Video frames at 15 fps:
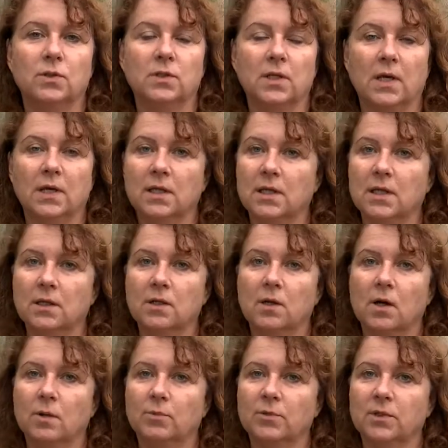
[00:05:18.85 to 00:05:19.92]
take in
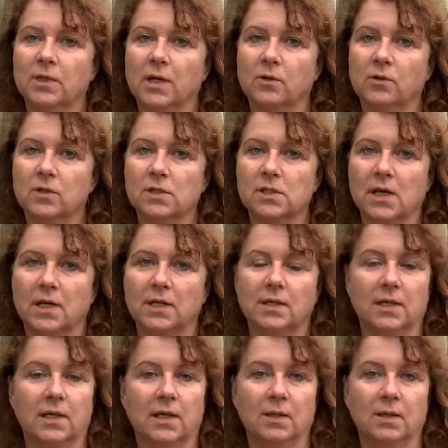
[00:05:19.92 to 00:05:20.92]
carbon dioxide